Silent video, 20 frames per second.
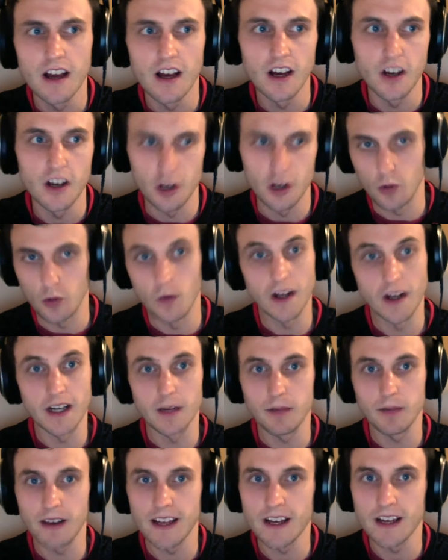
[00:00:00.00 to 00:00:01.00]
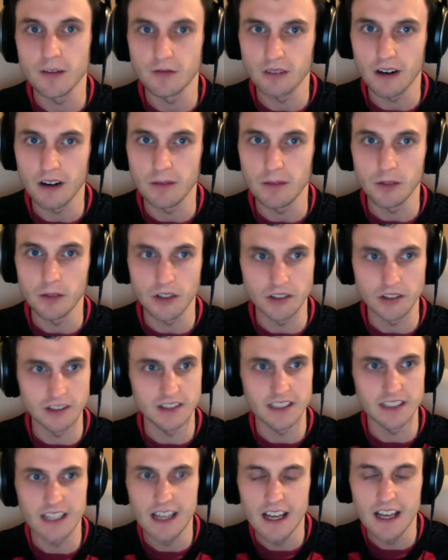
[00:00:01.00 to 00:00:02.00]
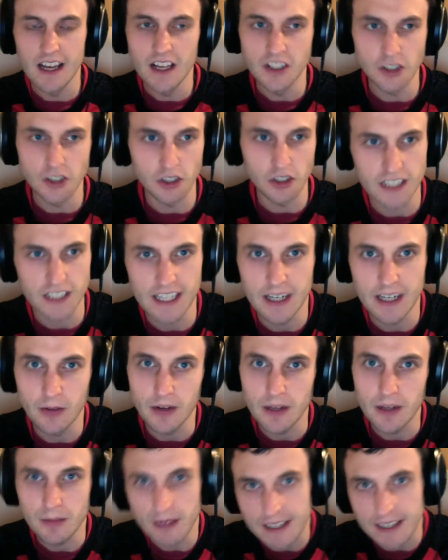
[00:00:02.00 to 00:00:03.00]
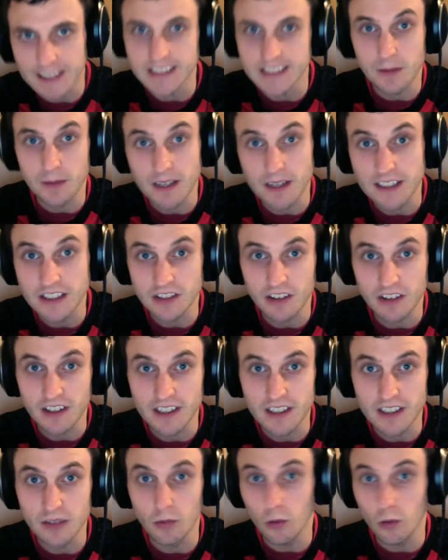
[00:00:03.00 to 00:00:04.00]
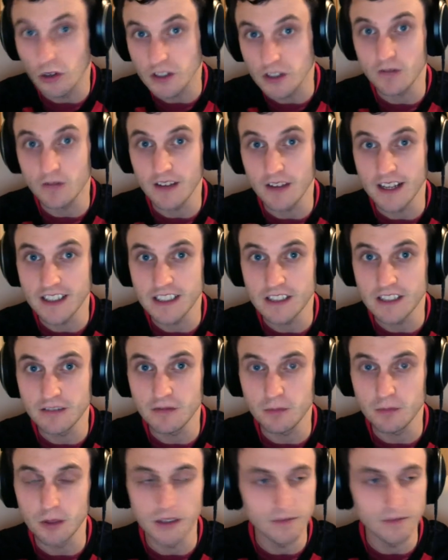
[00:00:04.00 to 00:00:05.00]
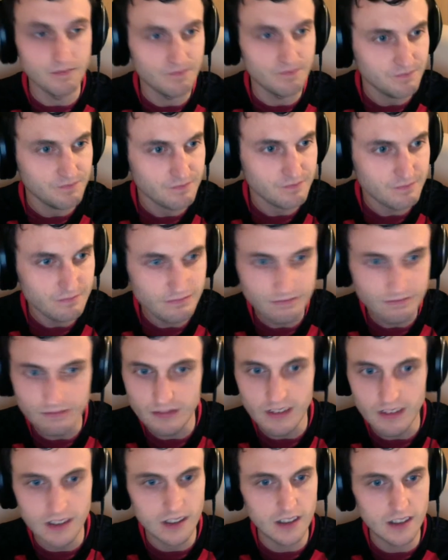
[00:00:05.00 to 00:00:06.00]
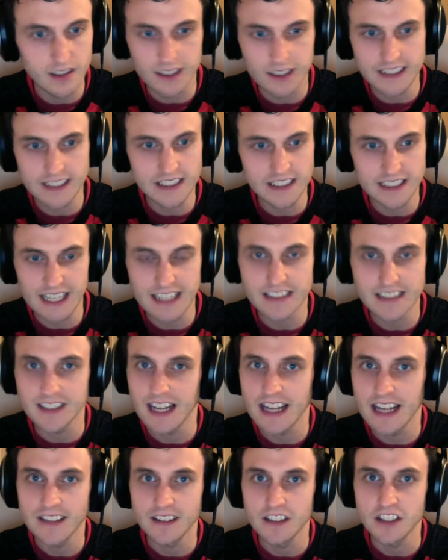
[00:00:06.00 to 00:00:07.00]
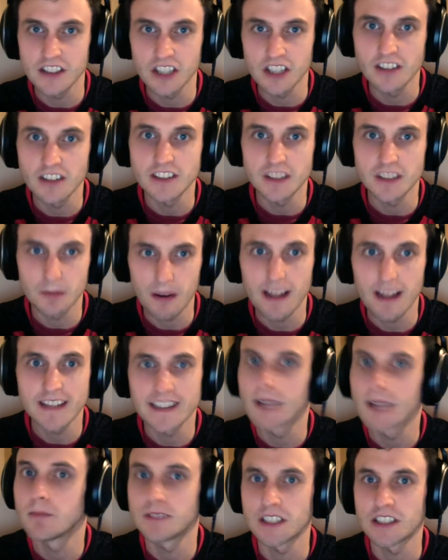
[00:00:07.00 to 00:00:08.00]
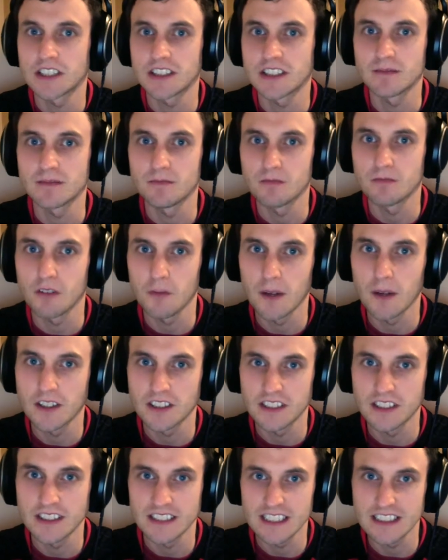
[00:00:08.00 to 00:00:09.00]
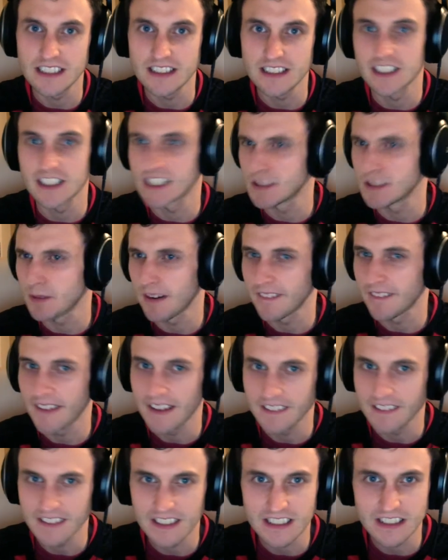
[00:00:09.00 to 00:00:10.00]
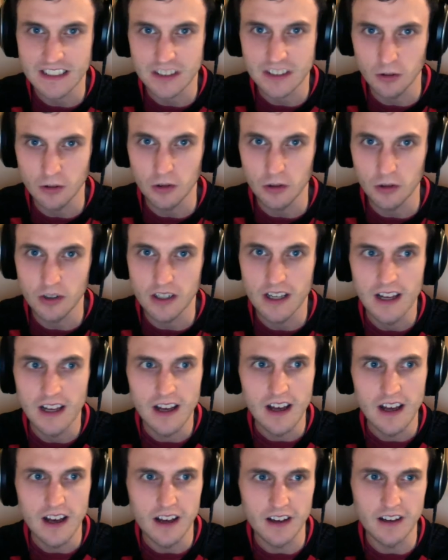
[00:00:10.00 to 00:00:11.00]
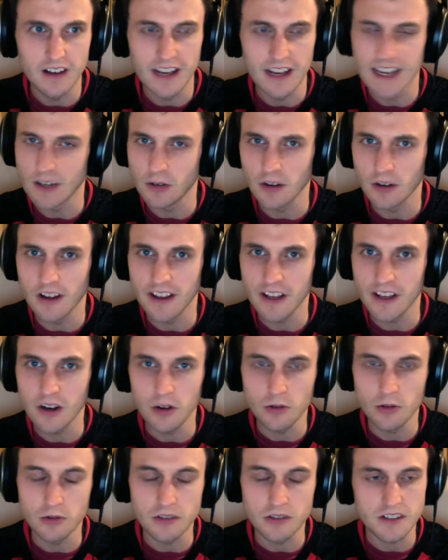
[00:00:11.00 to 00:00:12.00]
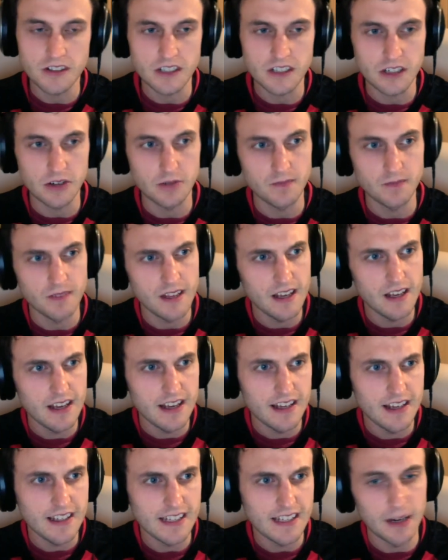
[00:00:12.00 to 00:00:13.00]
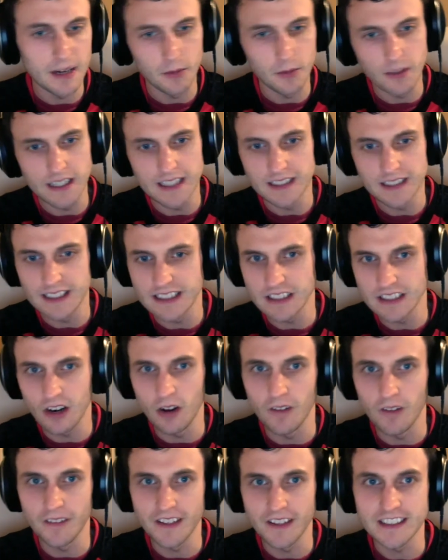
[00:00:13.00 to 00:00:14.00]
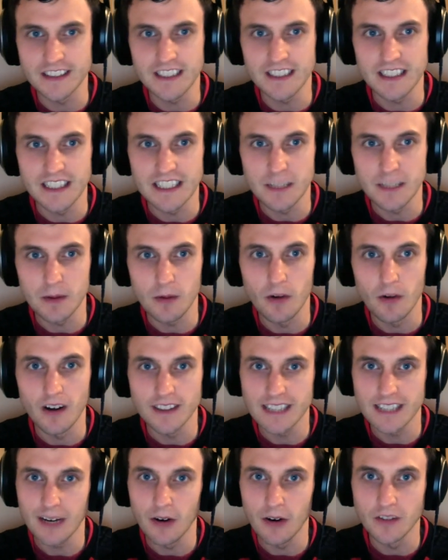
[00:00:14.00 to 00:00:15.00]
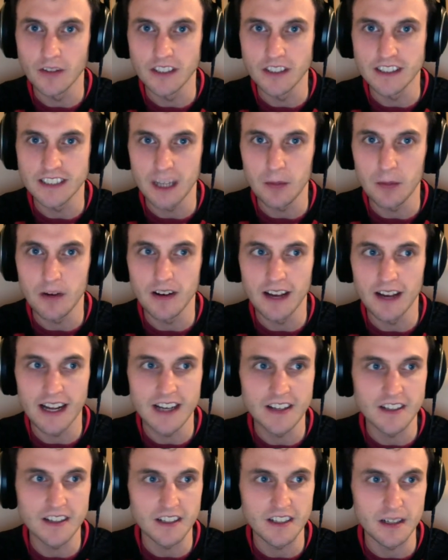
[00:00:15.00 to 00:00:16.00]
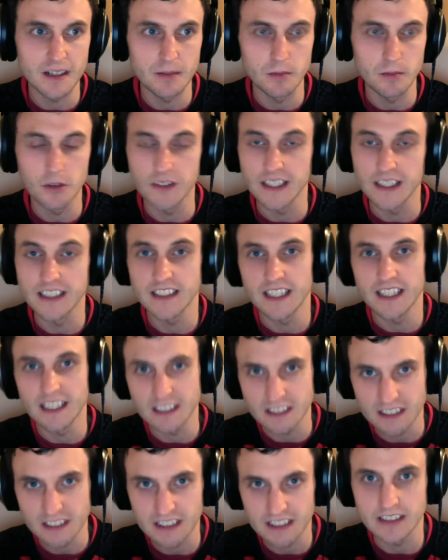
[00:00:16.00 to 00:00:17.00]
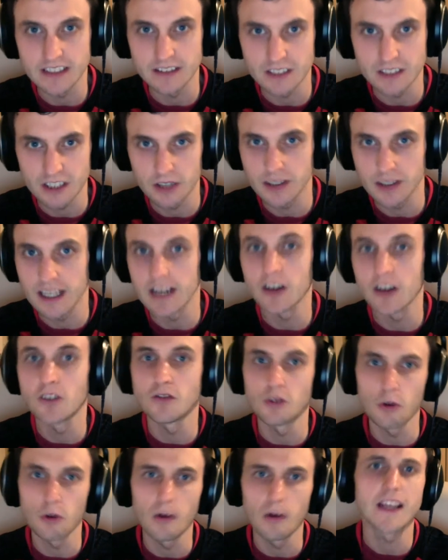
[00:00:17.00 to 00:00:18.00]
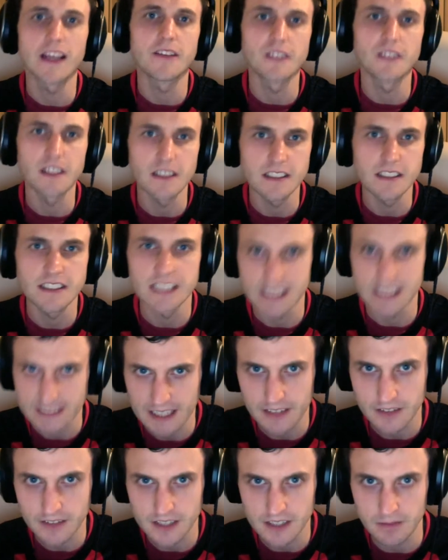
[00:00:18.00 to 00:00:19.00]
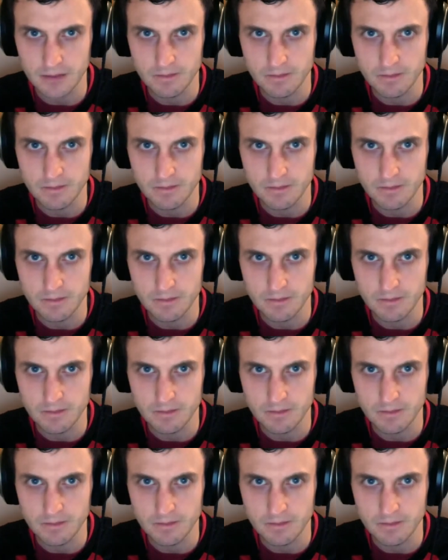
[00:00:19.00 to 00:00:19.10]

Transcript: who we're going to play up front, because Josh King, when he played as the main striker, was effective, but he just hasn't had the chance to play in that position for much of the season, and despite that I think he scored 8 or 9 goals. So there's a lot of things that need to be worked out over the summer and moving into next season. So overall I'll give it a 6 out of